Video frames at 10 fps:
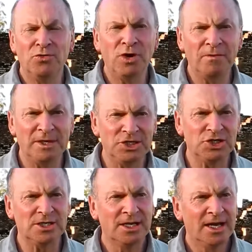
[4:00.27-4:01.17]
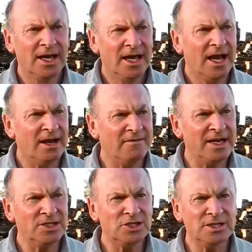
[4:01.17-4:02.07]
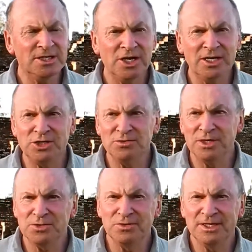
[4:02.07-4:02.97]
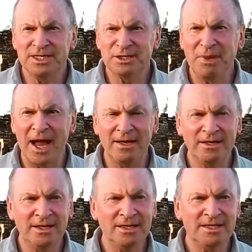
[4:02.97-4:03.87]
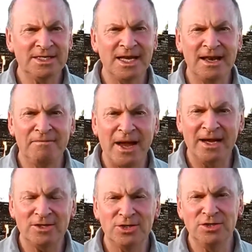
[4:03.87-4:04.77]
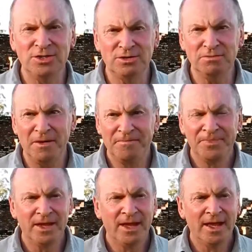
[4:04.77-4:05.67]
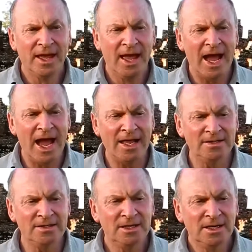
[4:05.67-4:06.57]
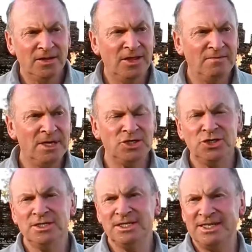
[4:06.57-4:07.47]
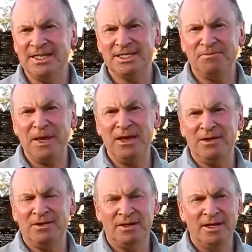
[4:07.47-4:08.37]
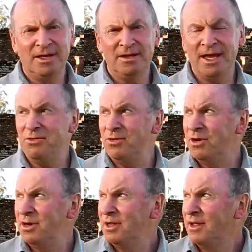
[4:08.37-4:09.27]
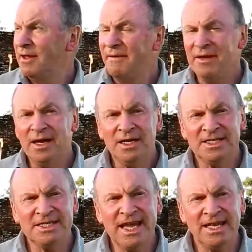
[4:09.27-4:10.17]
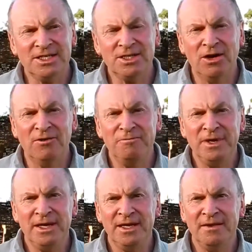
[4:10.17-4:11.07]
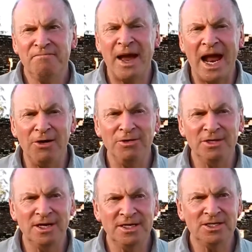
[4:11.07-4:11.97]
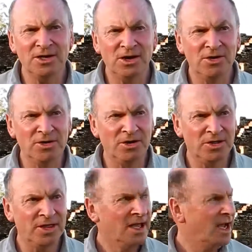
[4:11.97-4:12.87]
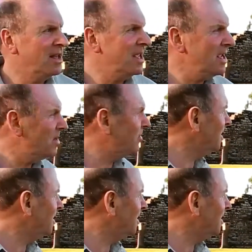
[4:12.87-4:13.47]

rubbished, and eventually the Jesuits were disbanded and sent back to Europe, and the missions disappeared. They were a sense of being paradise on earth. And here